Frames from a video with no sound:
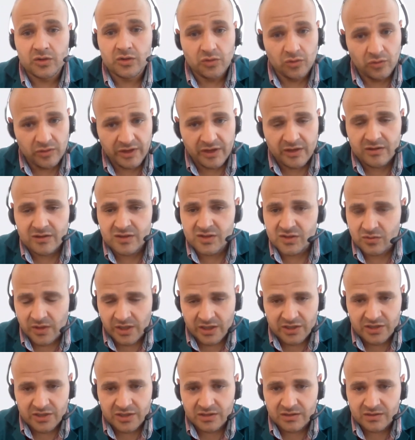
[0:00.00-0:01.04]
tooling
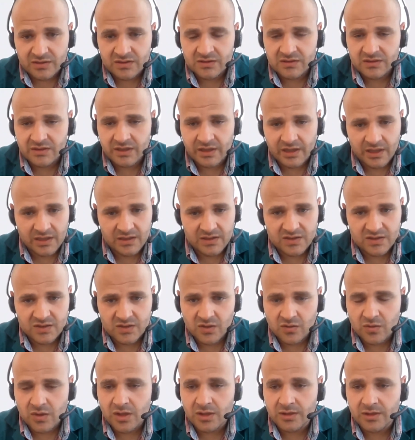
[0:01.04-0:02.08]
constructions, and
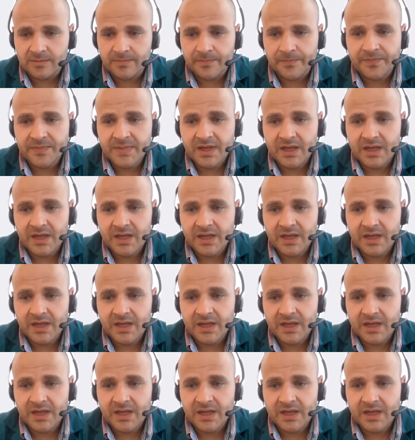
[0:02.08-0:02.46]
so on.